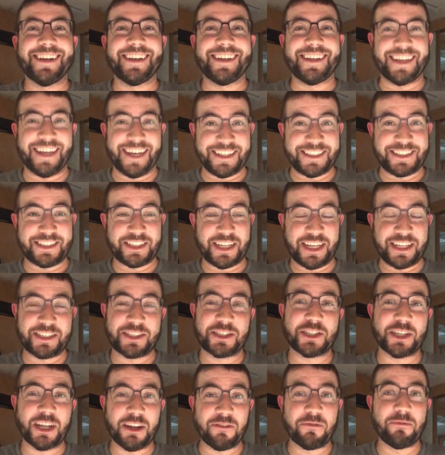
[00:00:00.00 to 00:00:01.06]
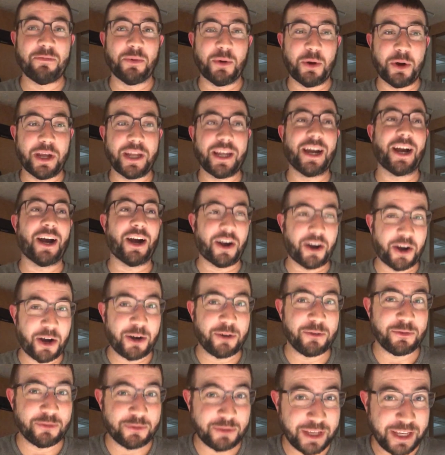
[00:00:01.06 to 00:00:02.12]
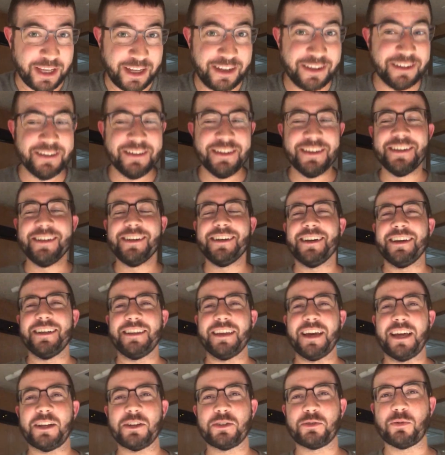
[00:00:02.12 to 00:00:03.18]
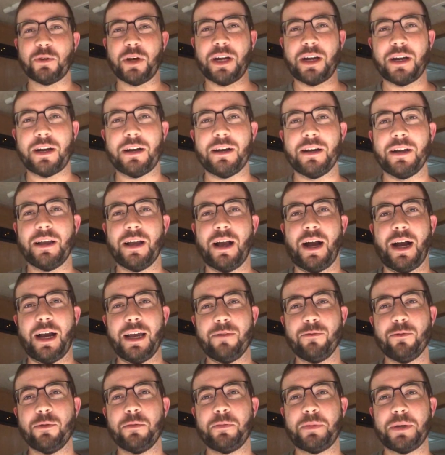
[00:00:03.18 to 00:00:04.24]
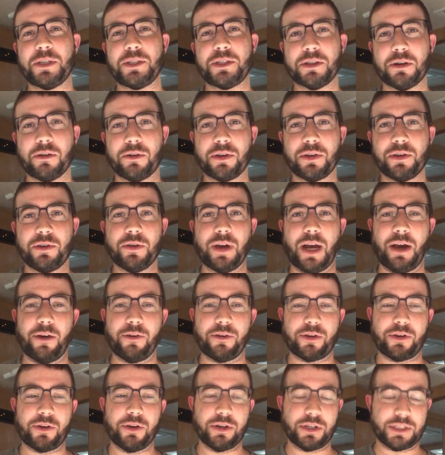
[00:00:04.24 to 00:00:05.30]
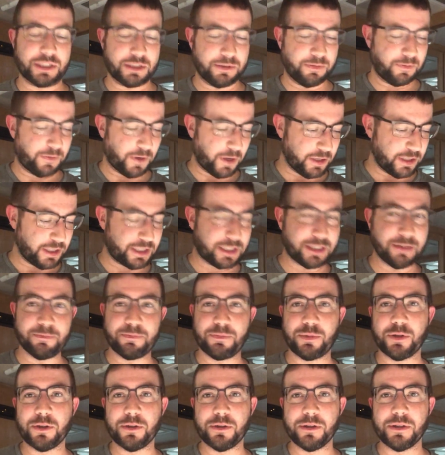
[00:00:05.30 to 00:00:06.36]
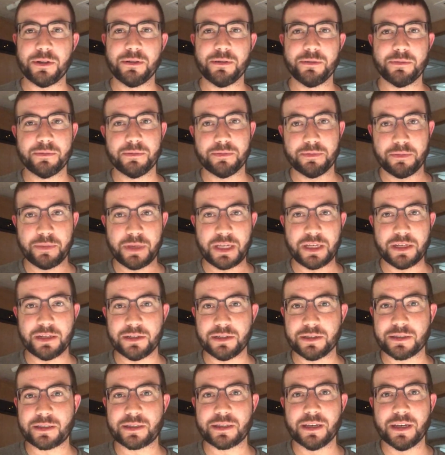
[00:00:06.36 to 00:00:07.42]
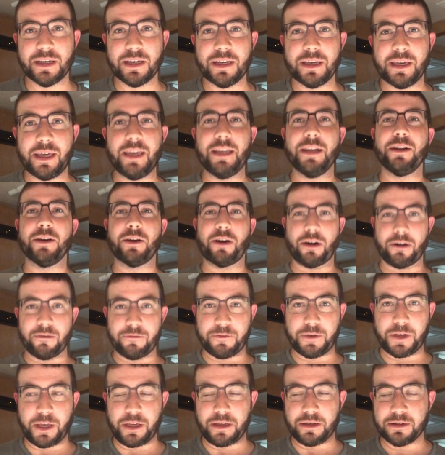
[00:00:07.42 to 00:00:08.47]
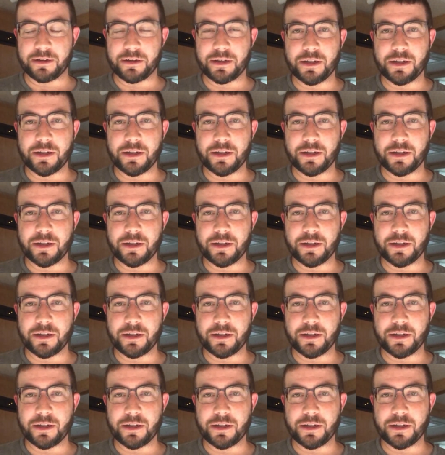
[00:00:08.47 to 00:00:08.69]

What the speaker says: Yes, that's Chef BoyRV, and that is where I will be showing you how to cook some very simple meals in an RV.